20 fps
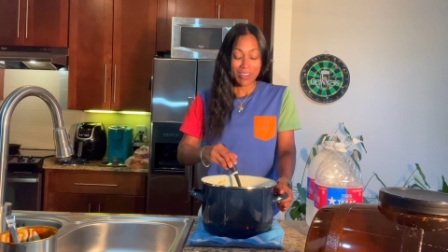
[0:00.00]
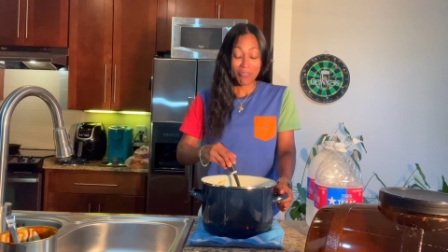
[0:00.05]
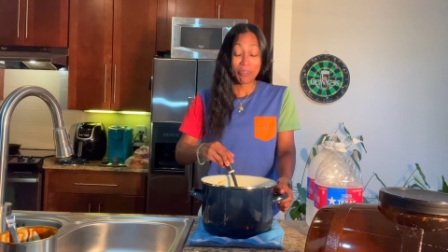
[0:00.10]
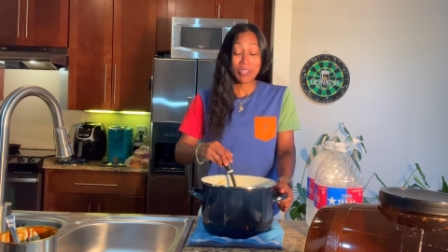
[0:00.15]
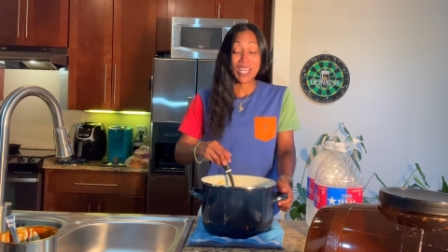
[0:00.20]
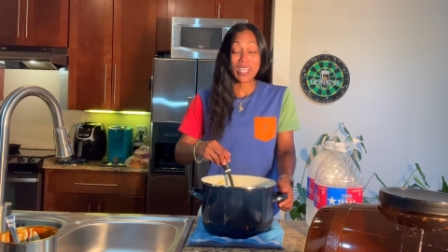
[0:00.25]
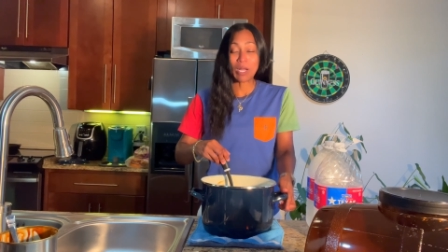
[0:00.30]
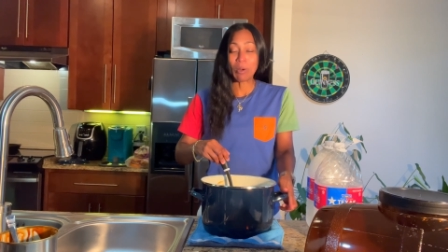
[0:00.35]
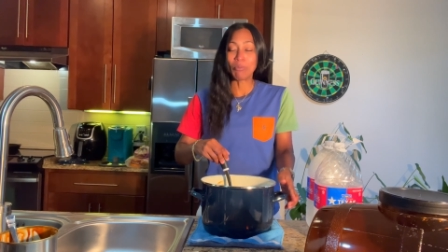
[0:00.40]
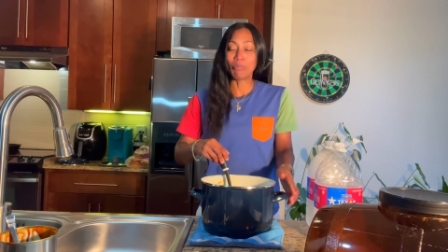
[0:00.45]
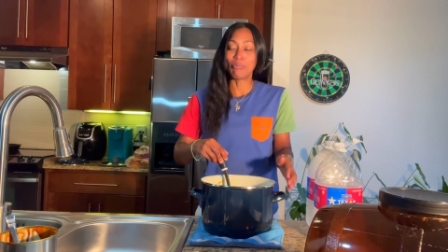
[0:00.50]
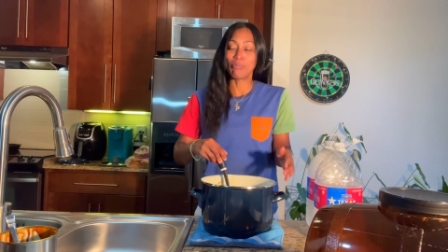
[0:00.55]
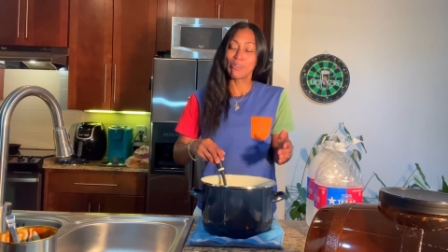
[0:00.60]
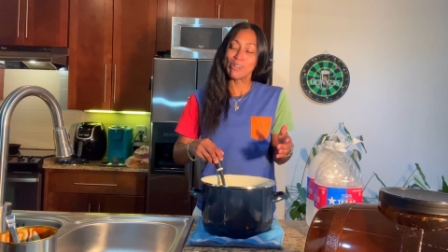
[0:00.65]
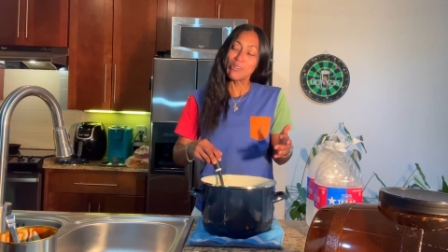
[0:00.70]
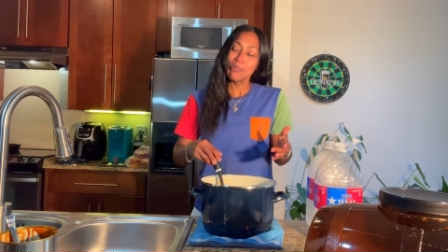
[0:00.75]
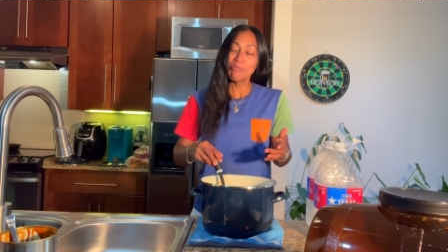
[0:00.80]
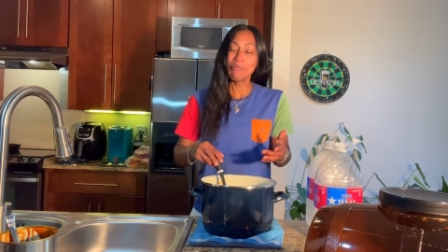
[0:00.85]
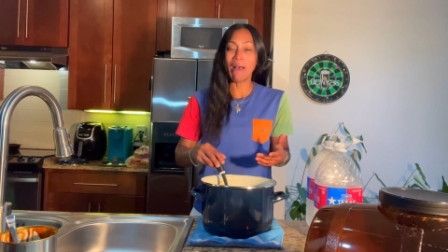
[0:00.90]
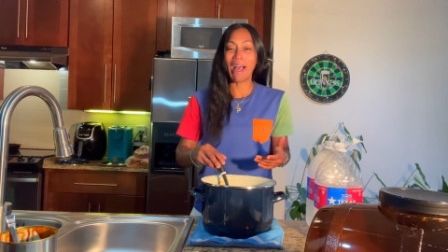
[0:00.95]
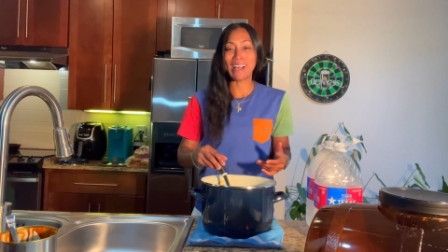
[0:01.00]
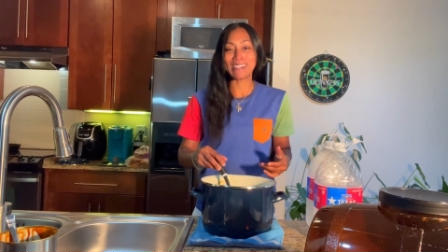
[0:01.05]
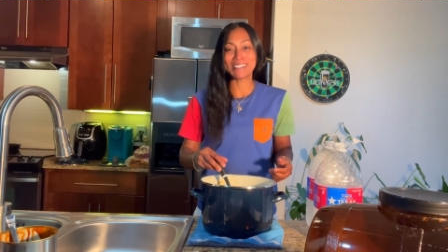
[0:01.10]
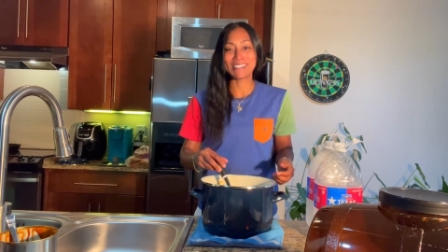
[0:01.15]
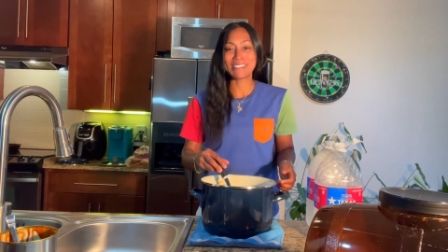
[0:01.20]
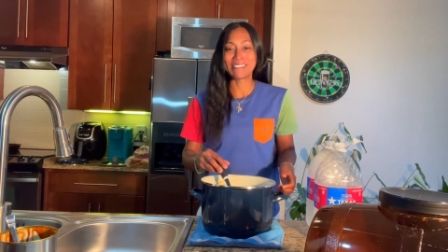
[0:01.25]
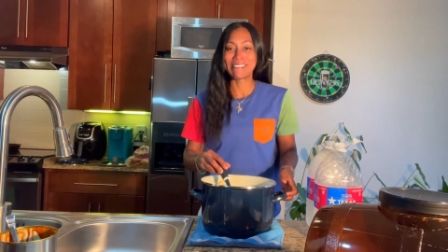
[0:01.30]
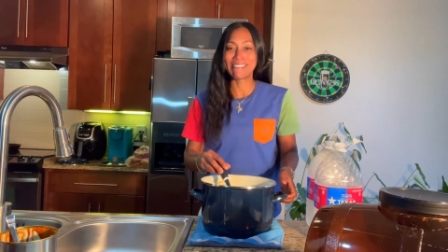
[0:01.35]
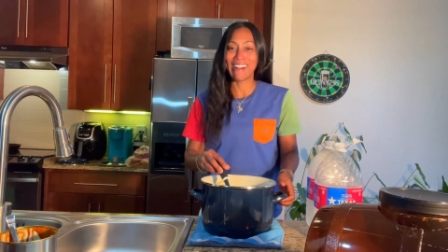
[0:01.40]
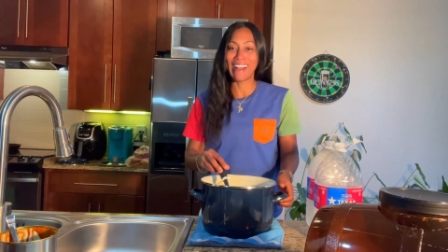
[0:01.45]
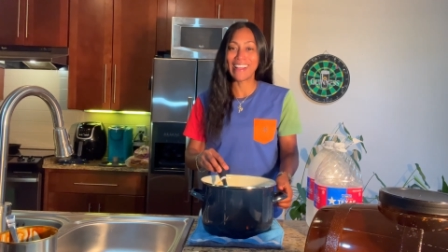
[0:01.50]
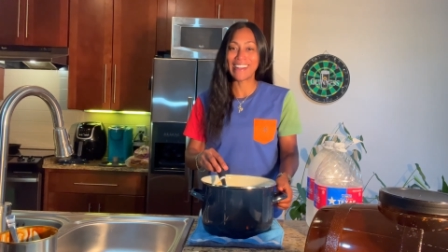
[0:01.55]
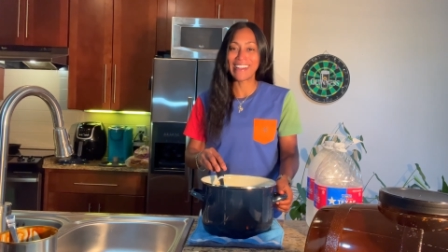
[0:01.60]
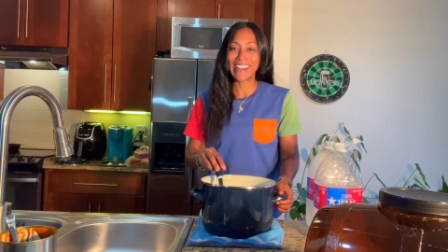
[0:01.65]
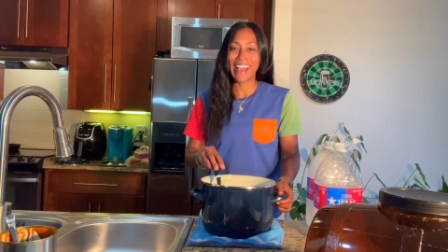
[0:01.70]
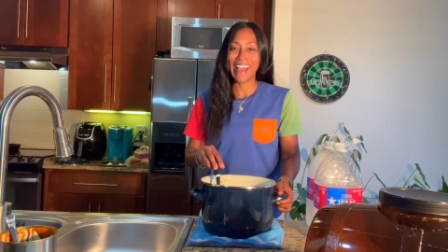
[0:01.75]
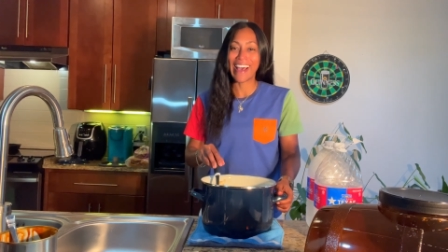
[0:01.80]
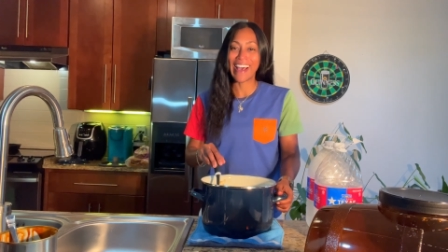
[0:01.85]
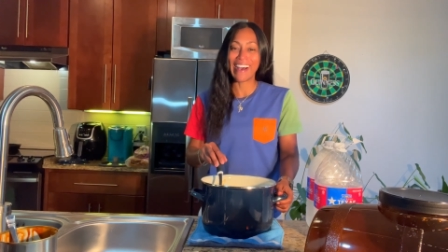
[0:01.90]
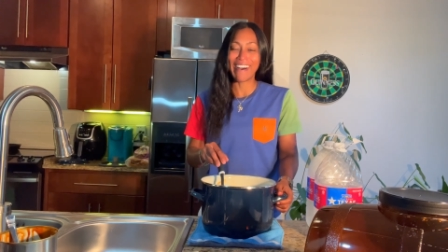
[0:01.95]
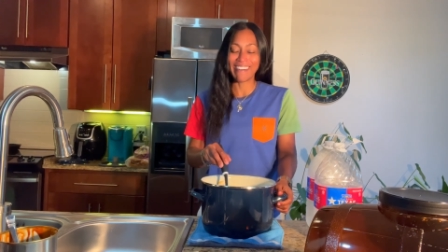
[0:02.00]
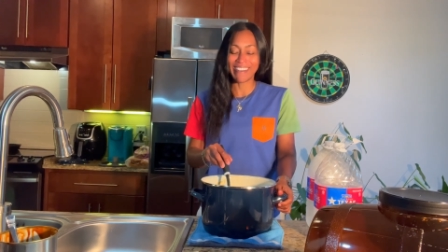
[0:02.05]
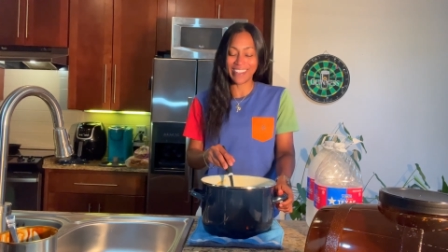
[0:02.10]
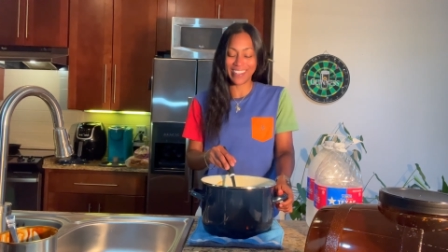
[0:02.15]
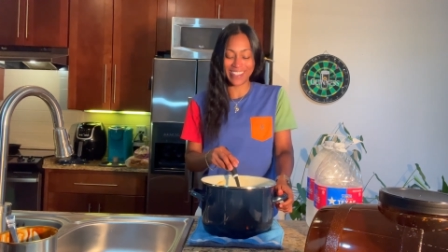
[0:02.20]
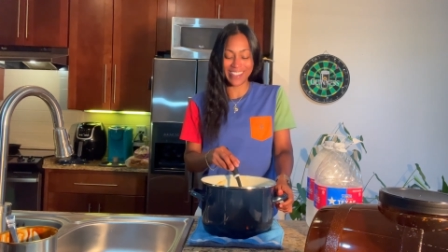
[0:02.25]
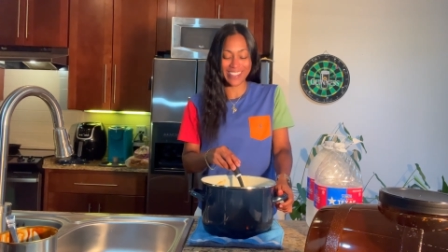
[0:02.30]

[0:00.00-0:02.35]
feel like a brew master right now.